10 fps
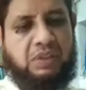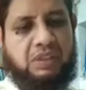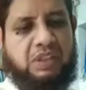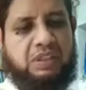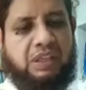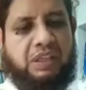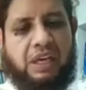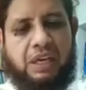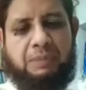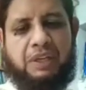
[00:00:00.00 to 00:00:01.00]
This can
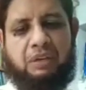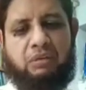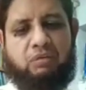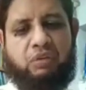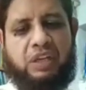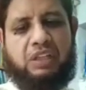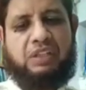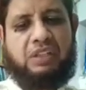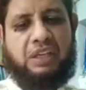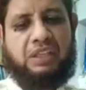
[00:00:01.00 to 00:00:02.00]
happen when
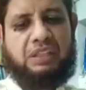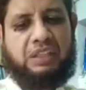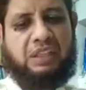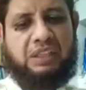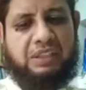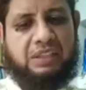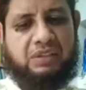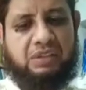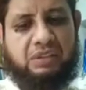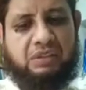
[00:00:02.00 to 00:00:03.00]
internet
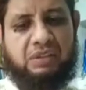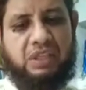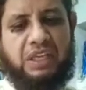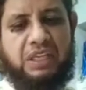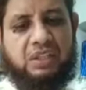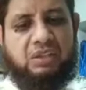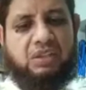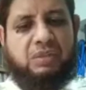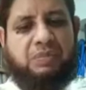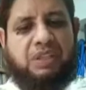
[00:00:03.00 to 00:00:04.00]
connection
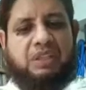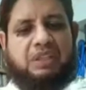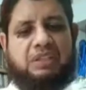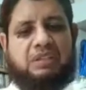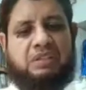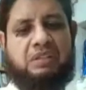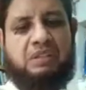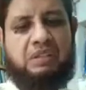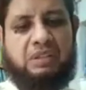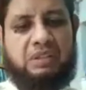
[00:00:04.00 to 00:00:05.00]
speed is
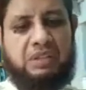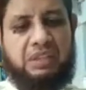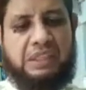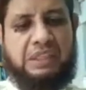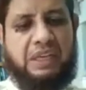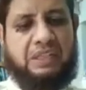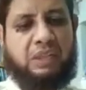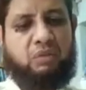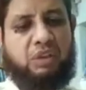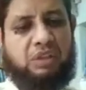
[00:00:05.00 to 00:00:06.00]

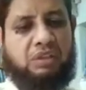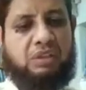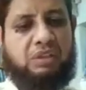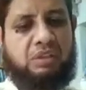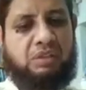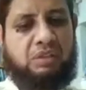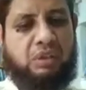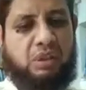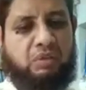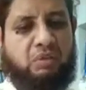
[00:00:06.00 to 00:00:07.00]
inadequate
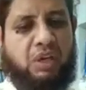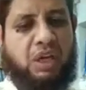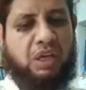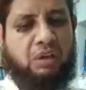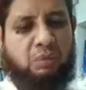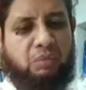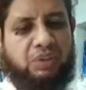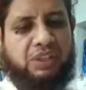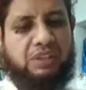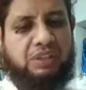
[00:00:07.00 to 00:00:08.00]
to
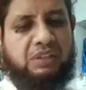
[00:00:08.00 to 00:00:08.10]
accommodate